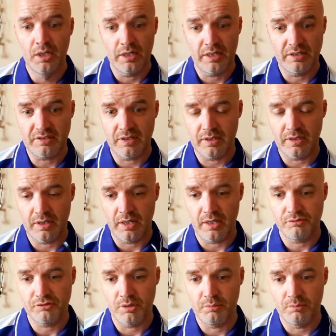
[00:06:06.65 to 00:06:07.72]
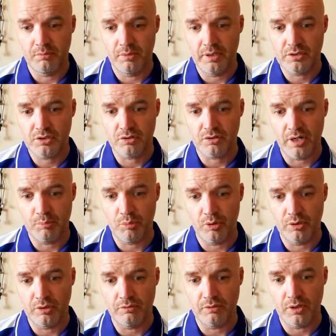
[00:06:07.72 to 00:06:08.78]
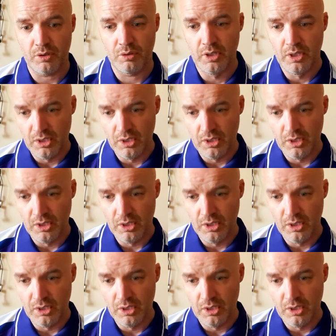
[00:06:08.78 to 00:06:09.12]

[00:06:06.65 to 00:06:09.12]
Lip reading: Like I said, from a screen point of view,